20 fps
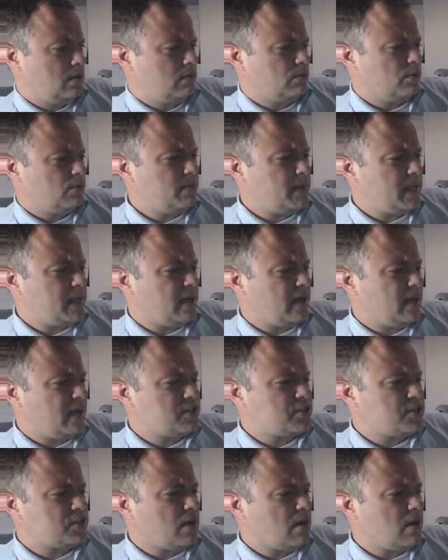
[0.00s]
"Ruby, I
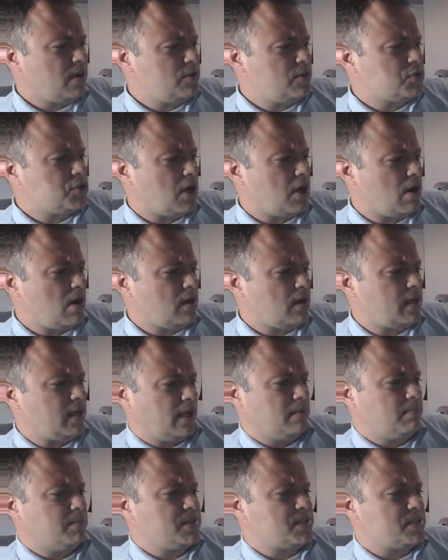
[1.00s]
saw you
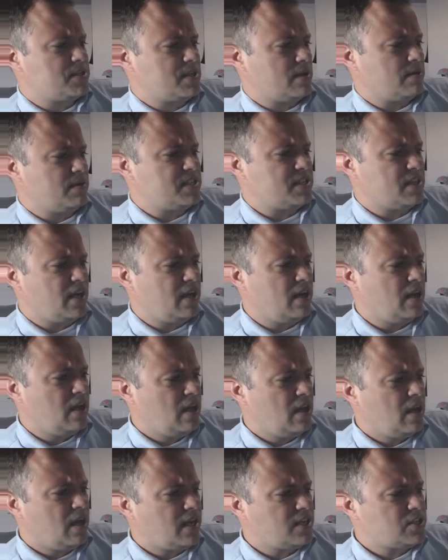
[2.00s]
talking," Mrs. Henry said.
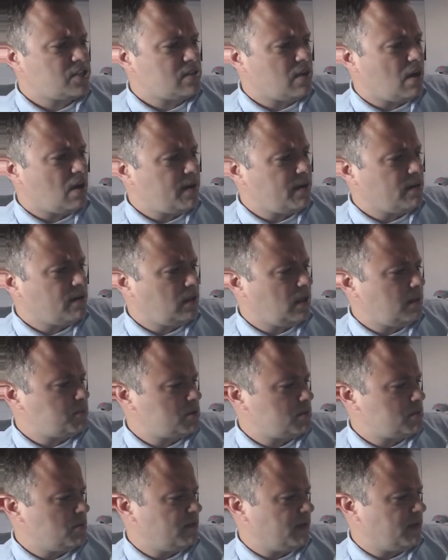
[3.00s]
"I saw your
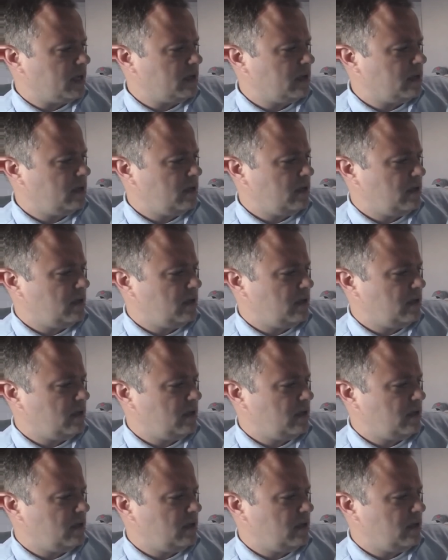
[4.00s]
lips moving."